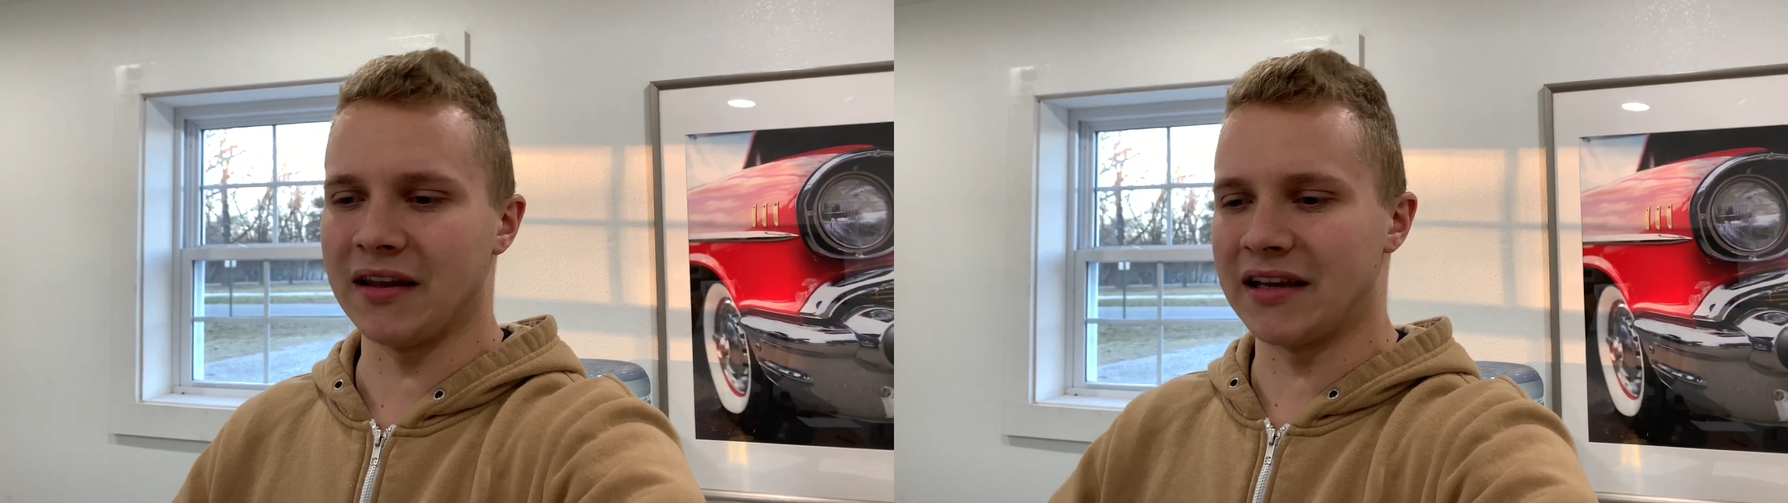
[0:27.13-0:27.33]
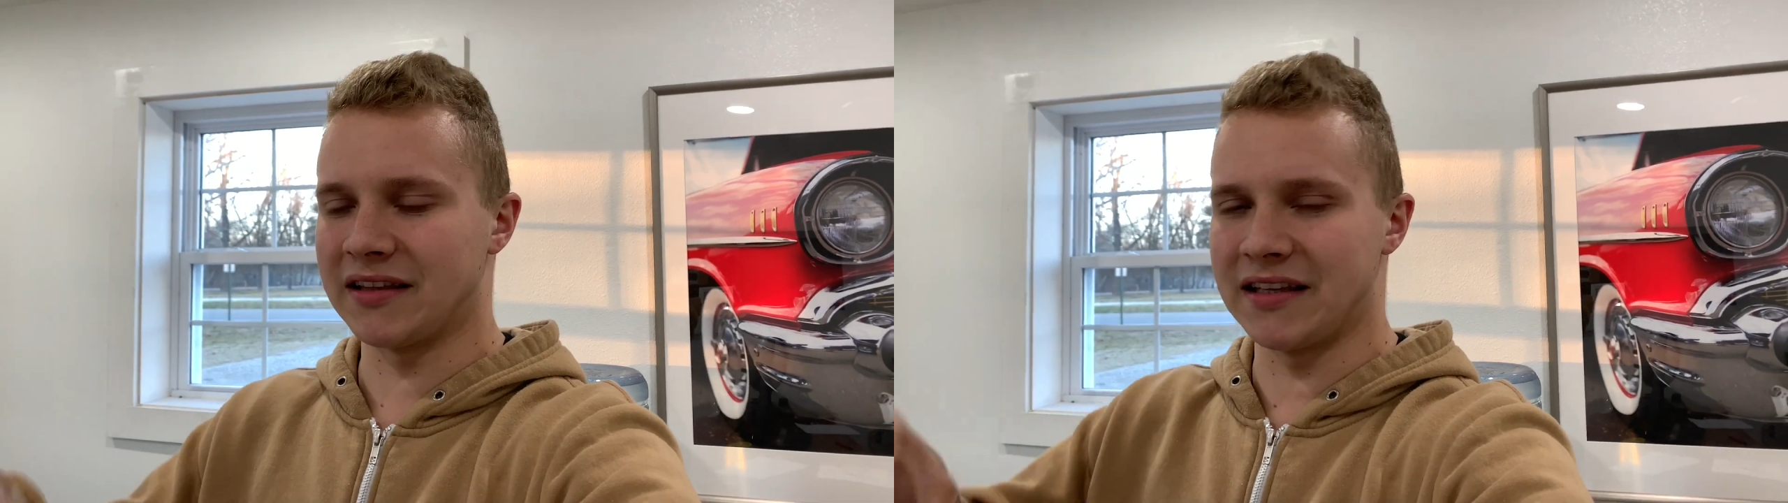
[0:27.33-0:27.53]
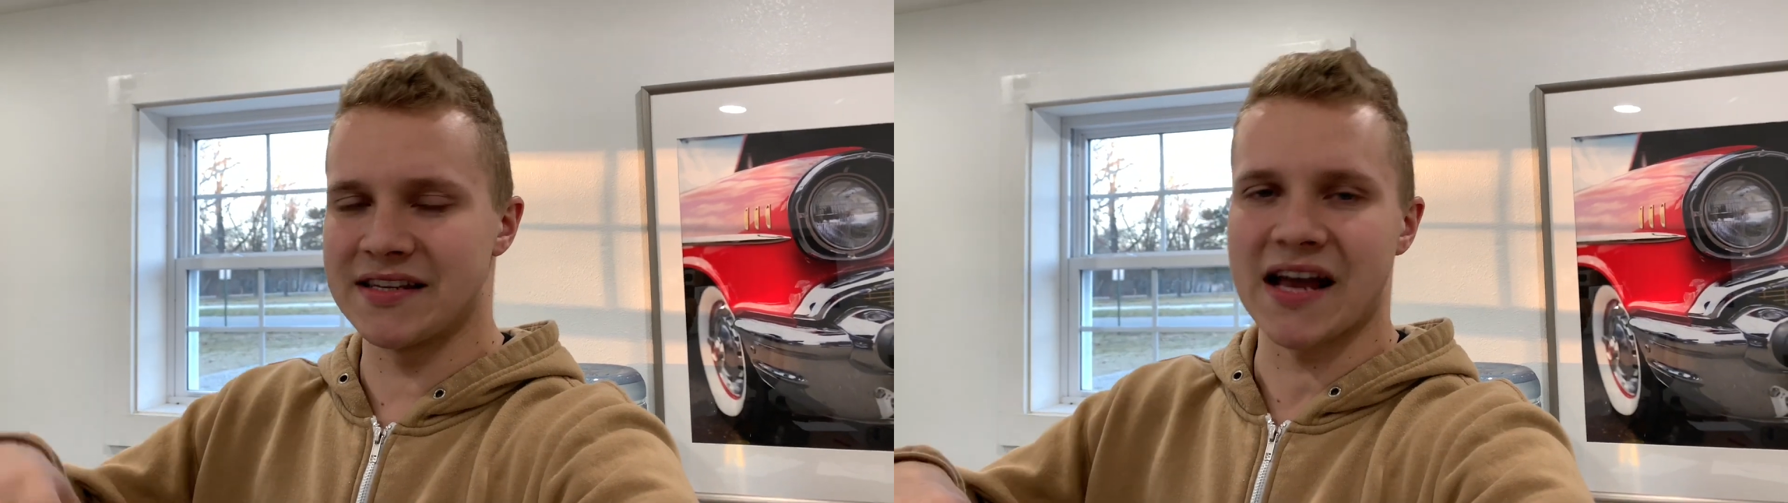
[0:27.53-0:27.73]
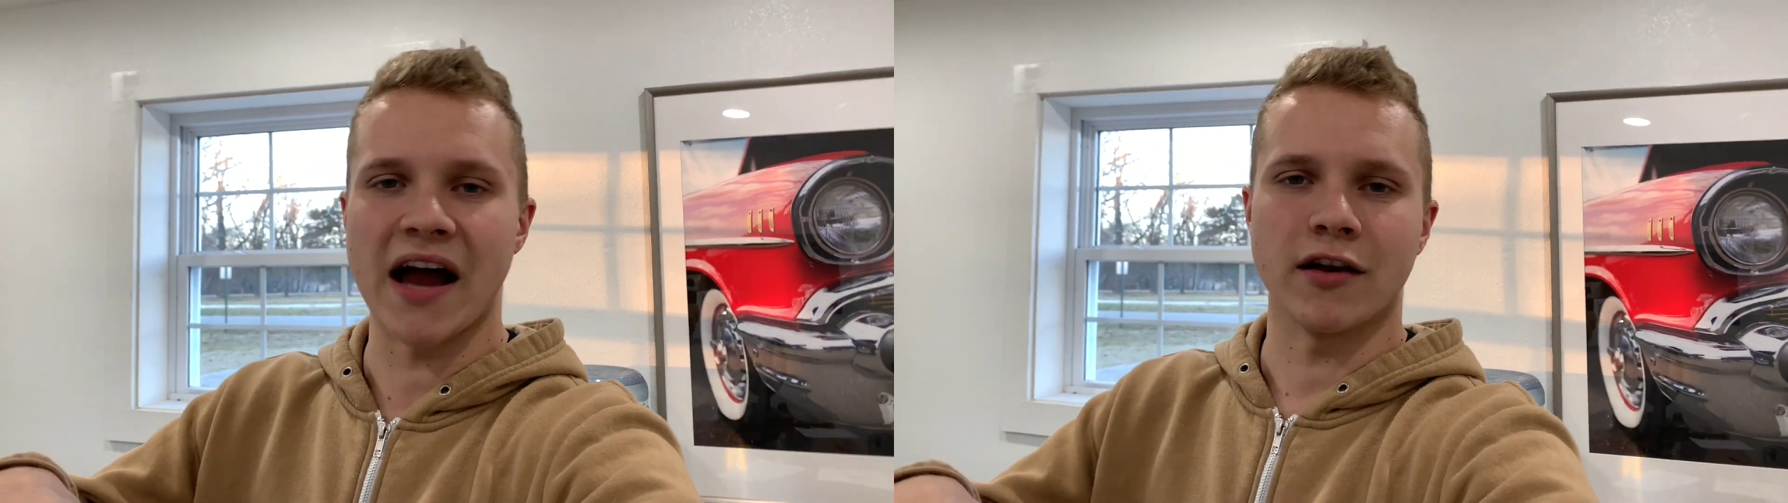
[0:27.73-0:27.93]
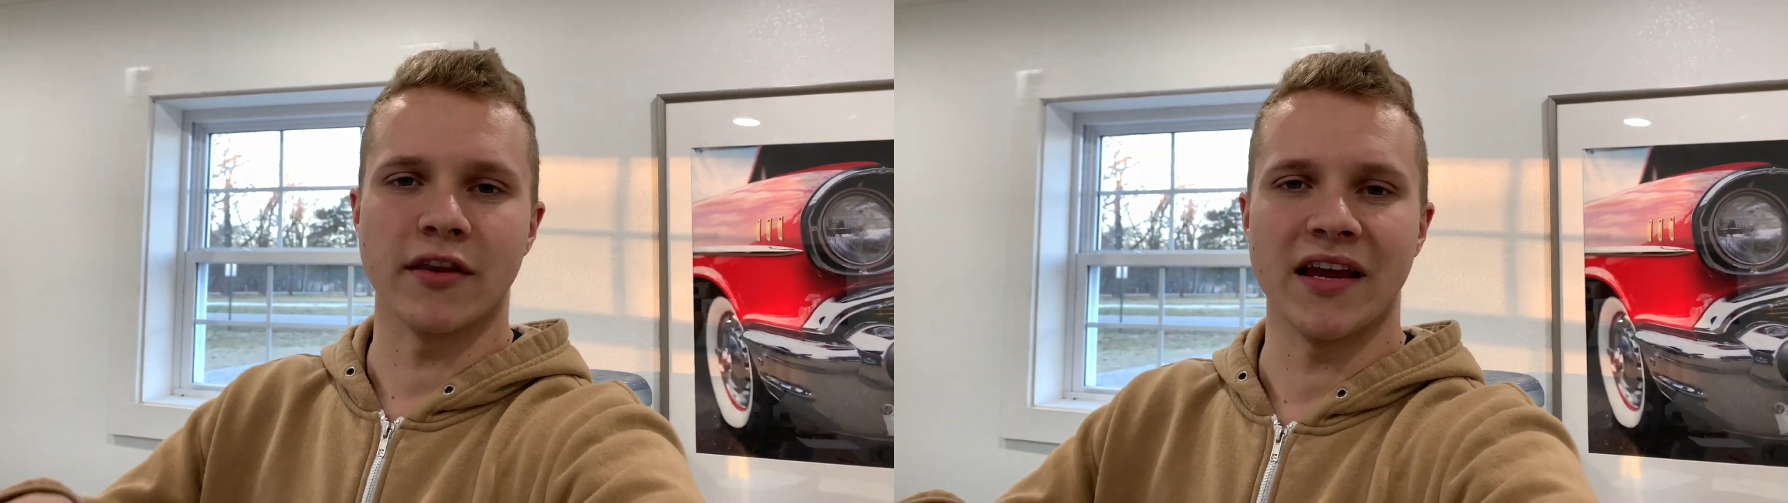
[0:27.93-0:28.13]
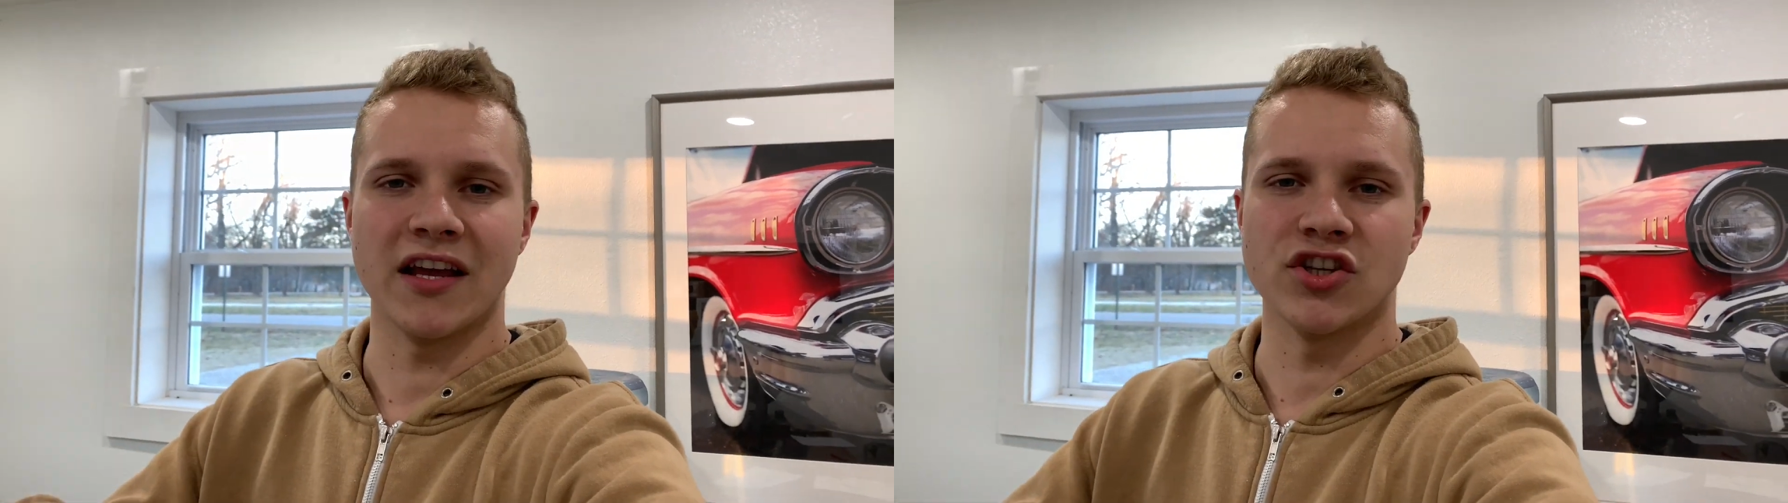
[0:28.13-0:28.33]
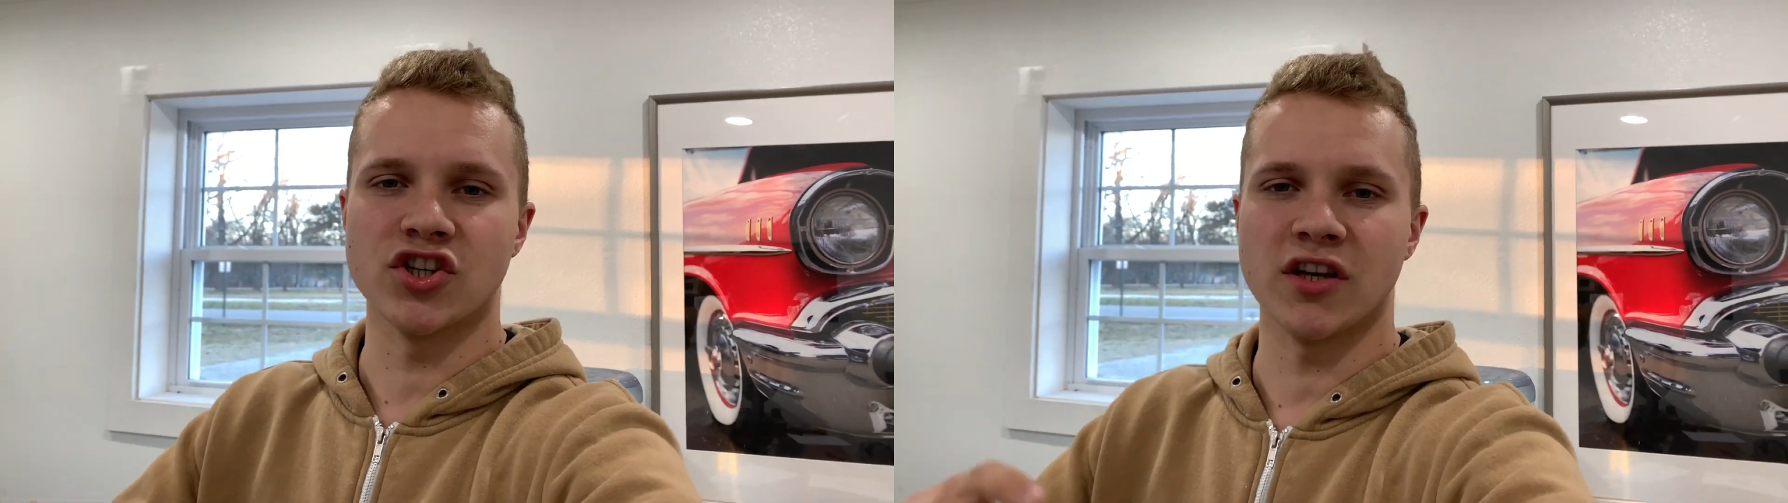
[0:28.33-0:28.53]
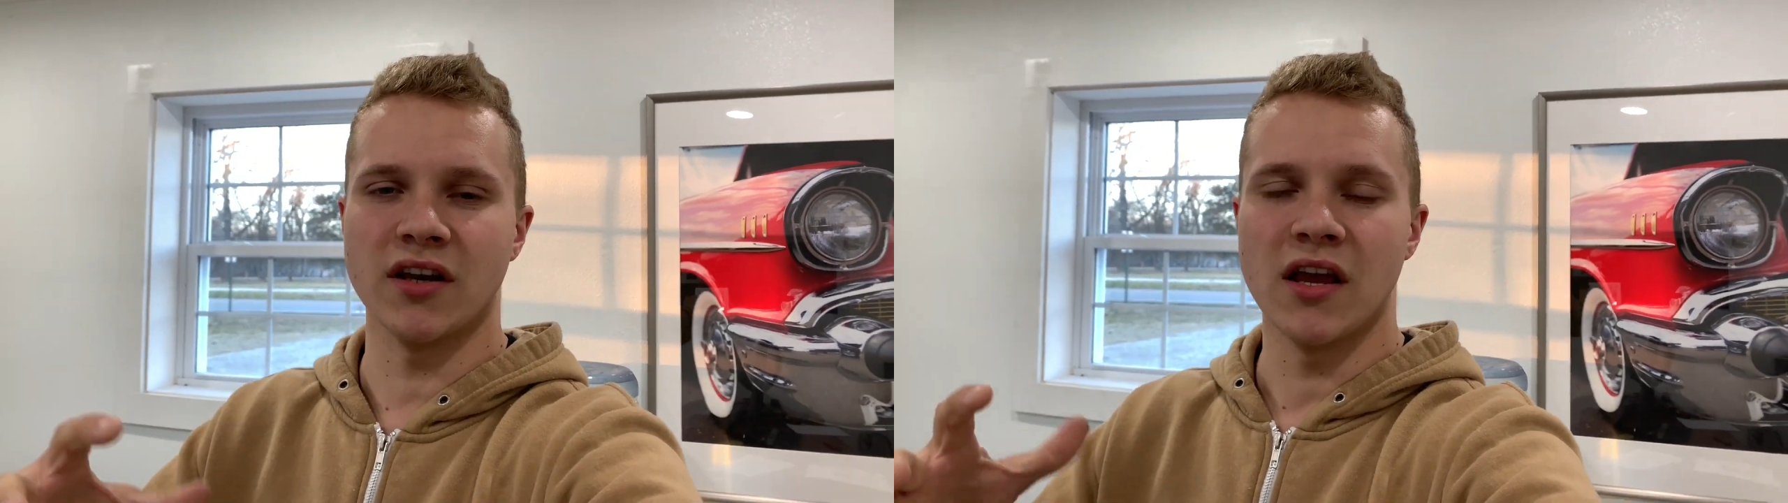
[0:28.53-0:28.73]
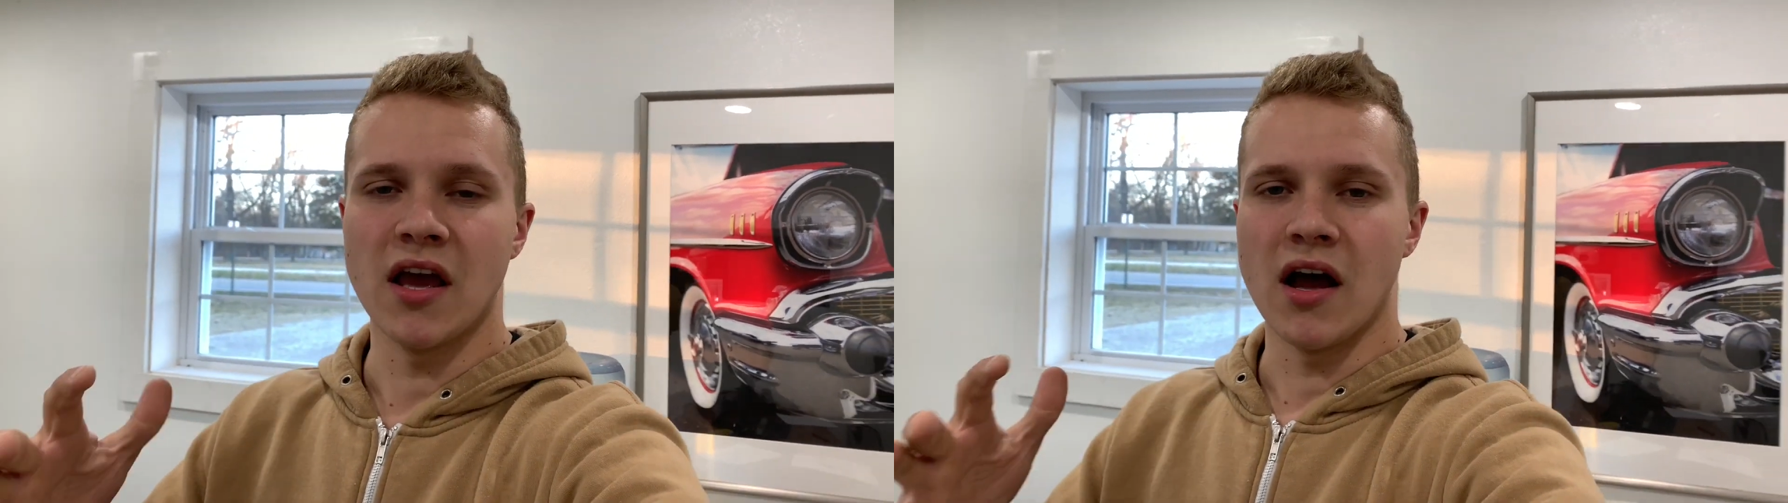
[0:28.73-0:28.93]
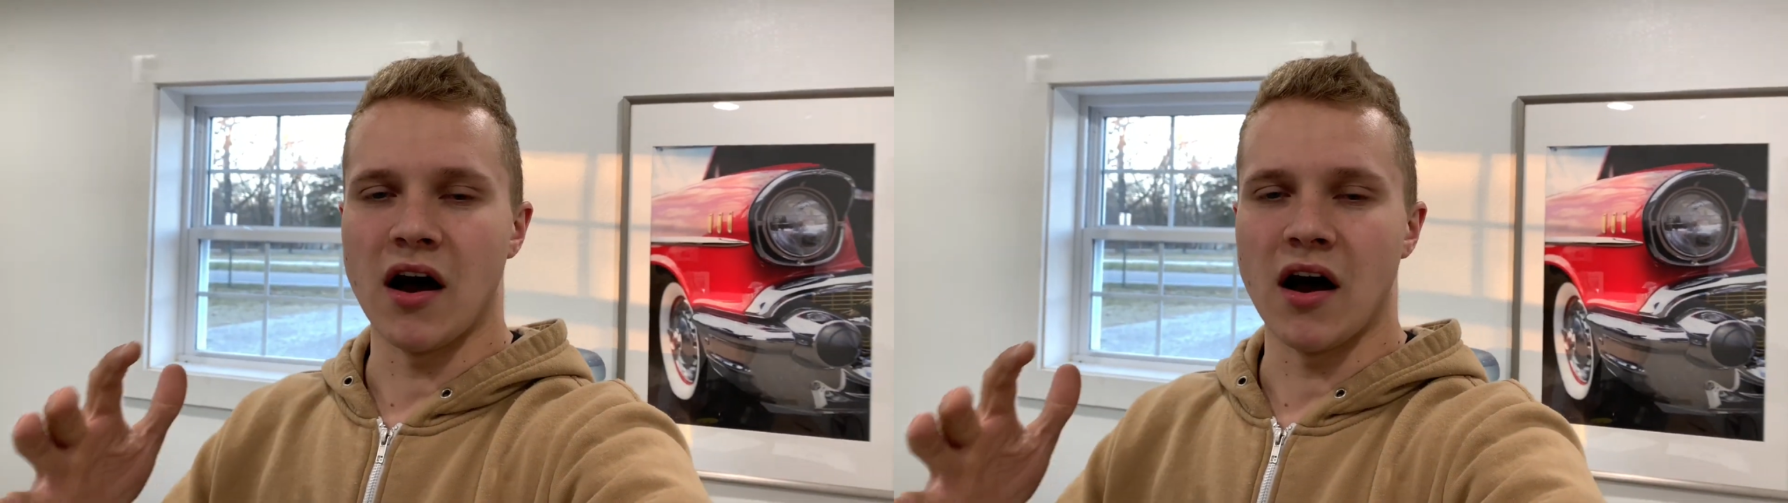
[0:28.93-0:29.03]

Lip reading: like the design on the engine